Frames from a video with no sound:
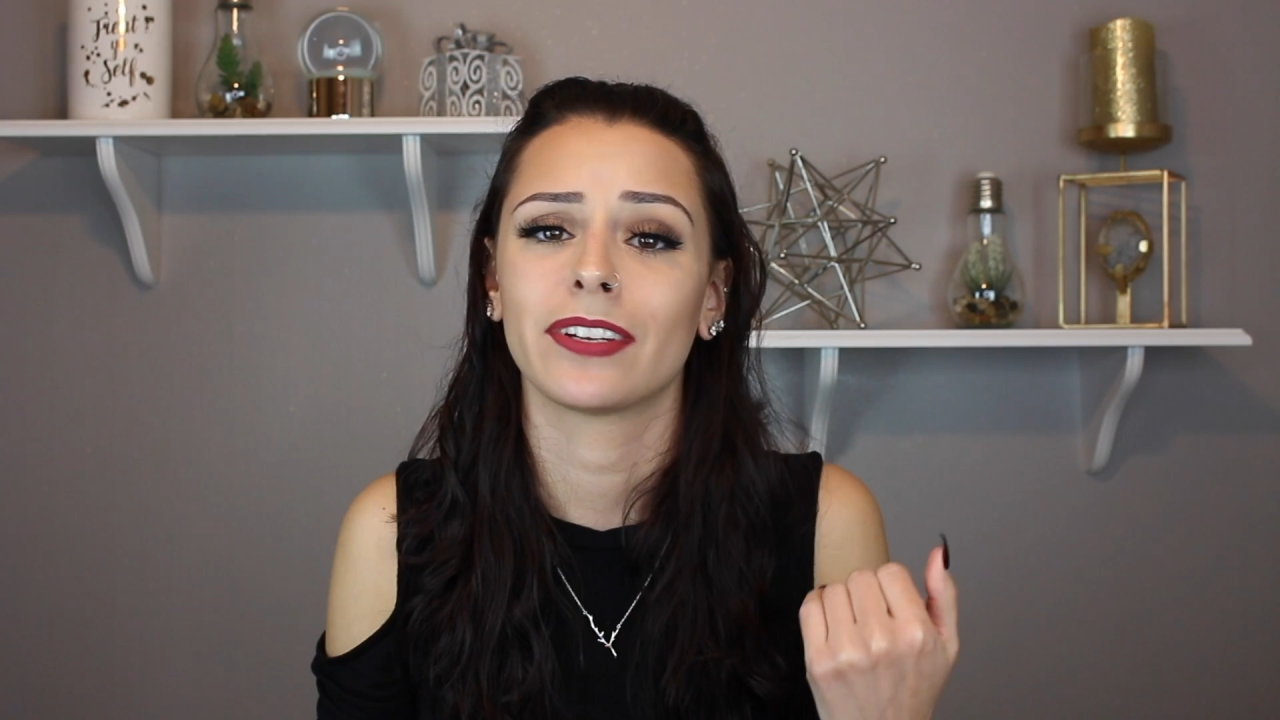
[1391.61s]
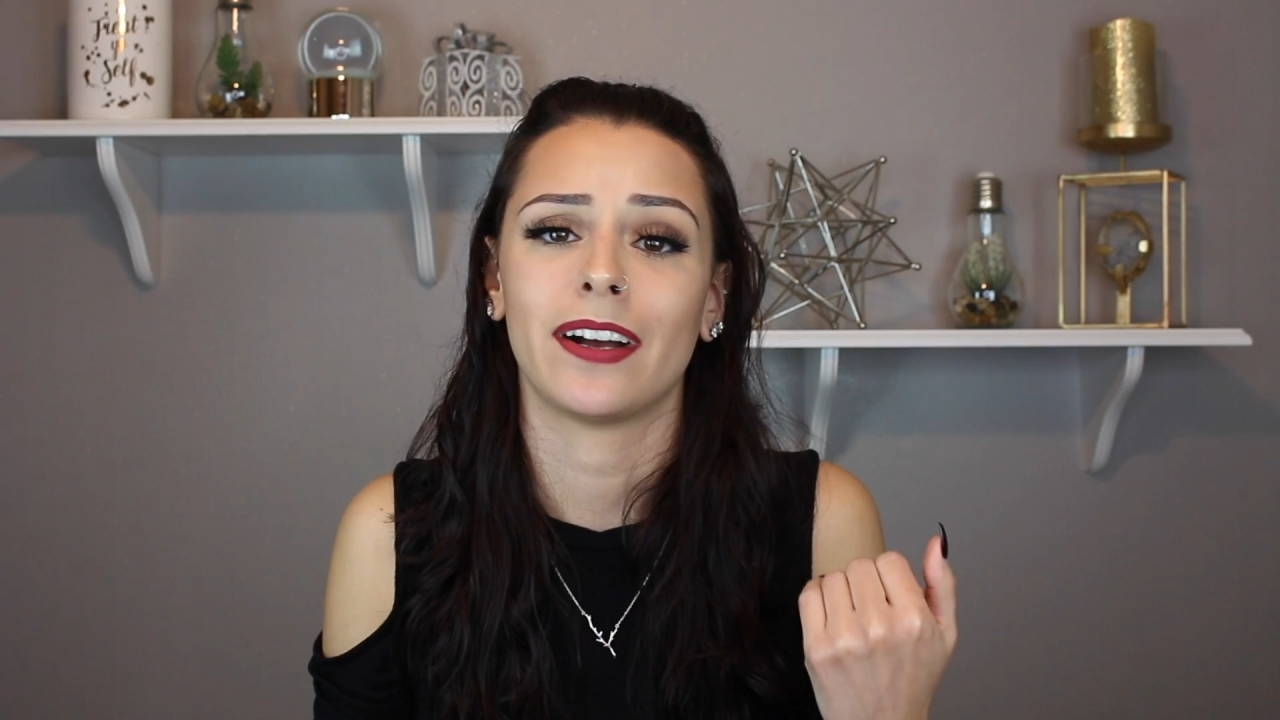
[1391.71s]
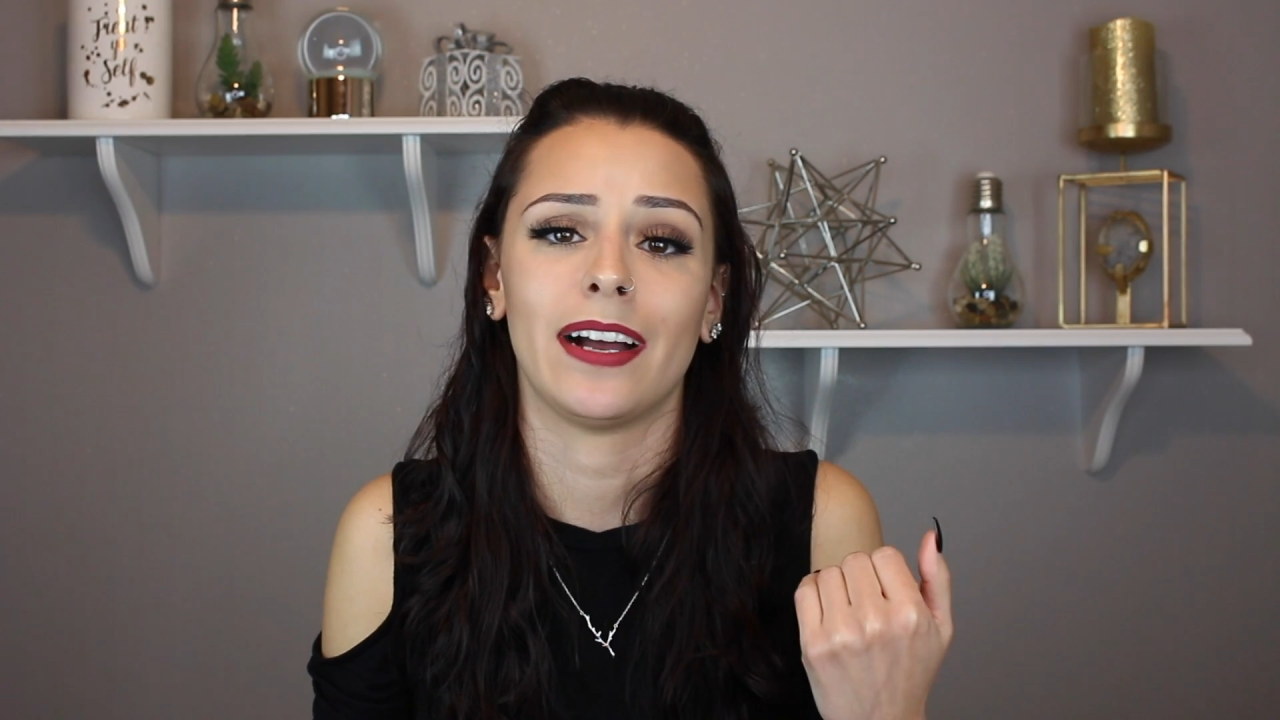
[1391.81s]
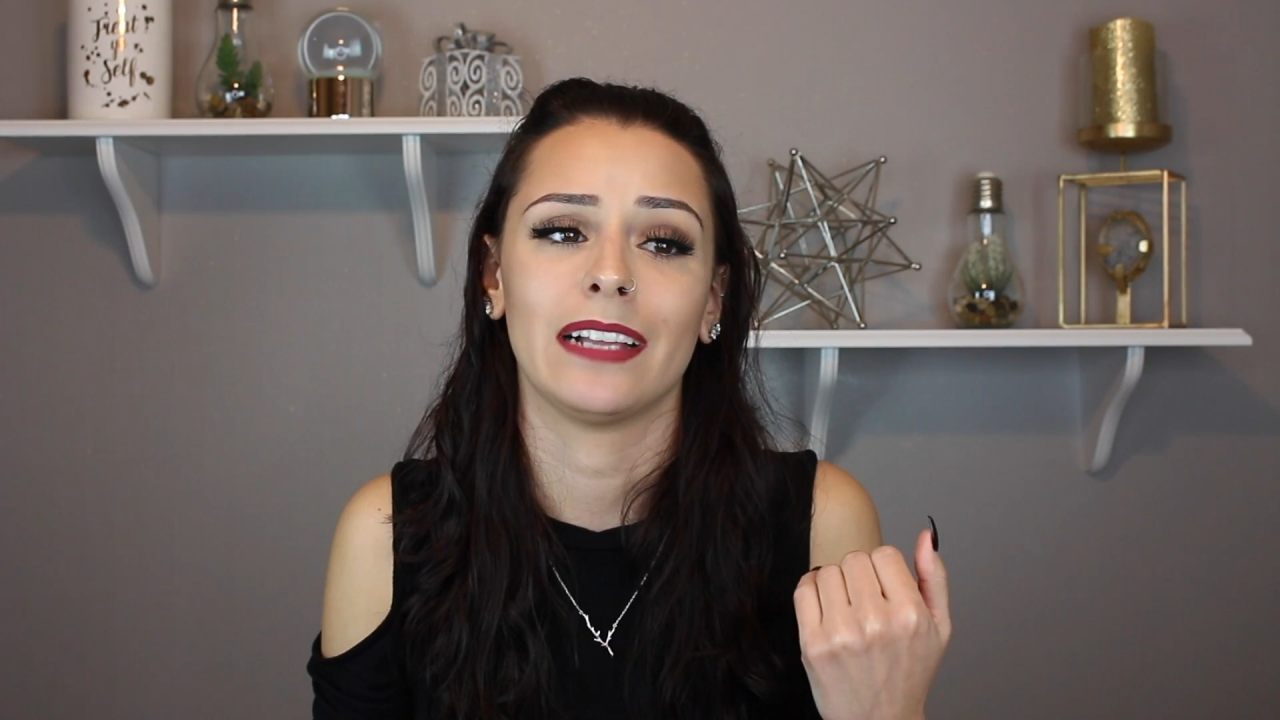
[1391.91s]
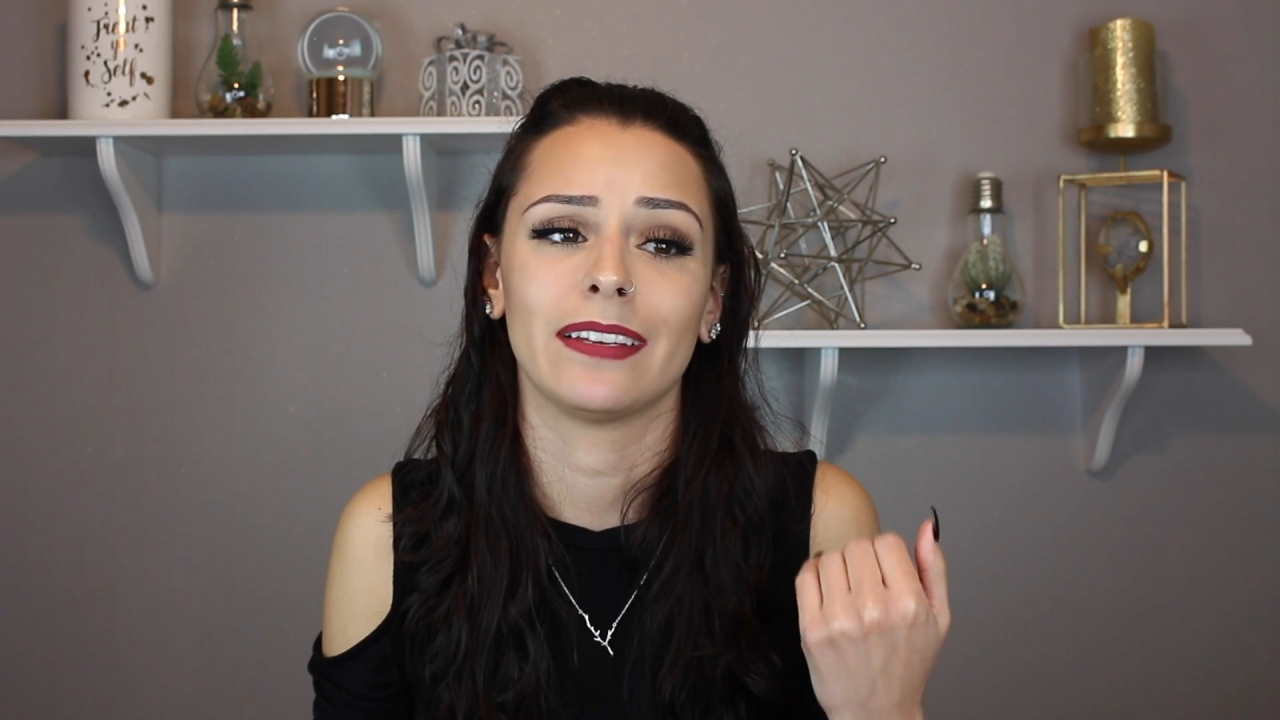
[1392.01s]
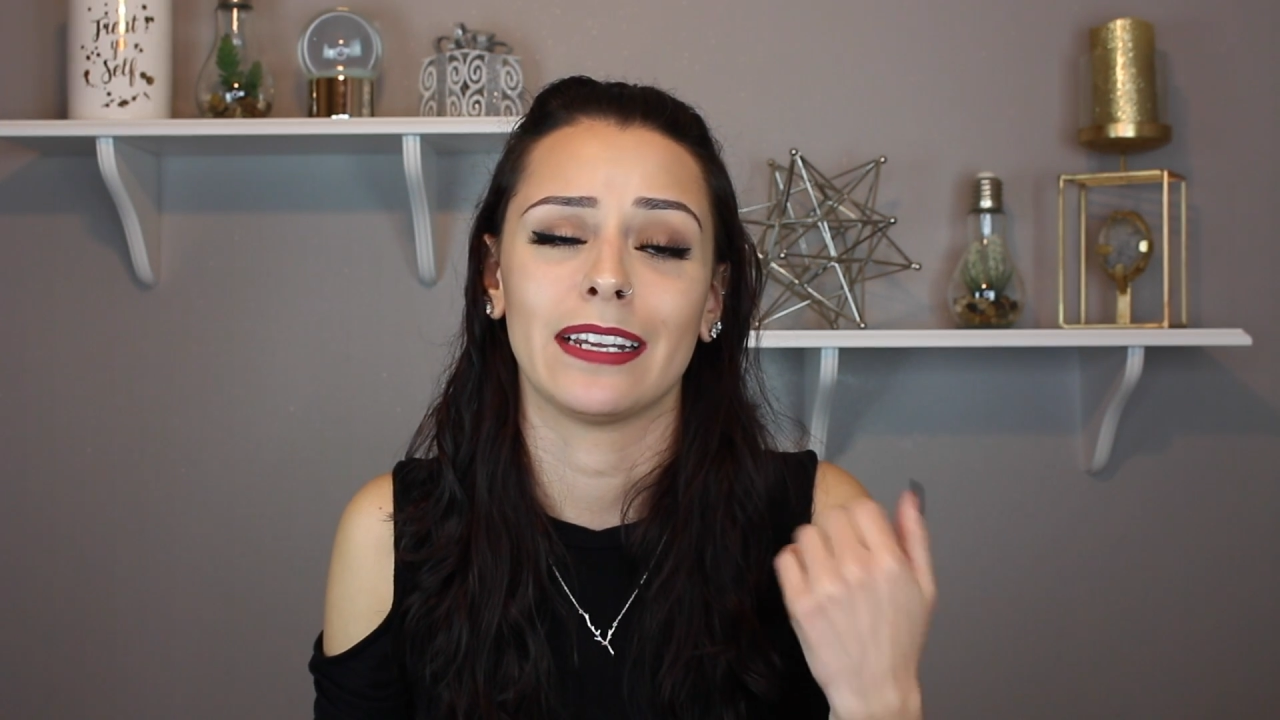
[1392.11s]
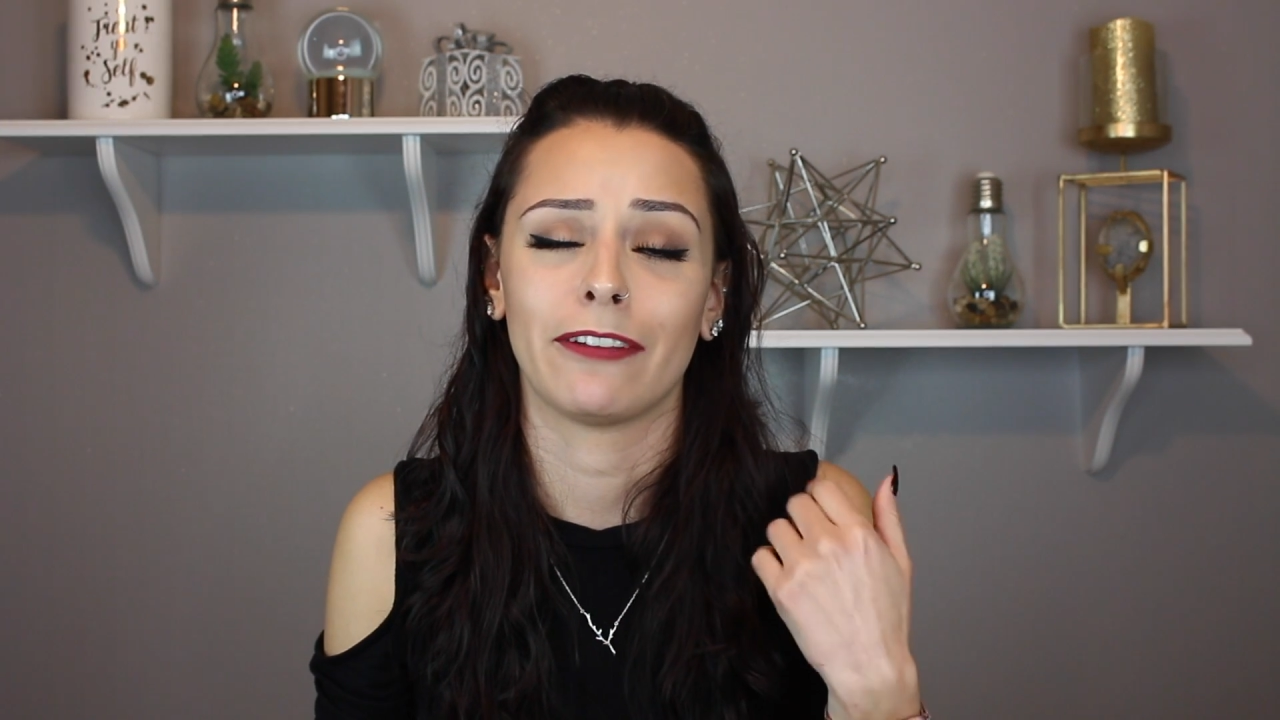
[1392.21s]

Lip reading: a highlight.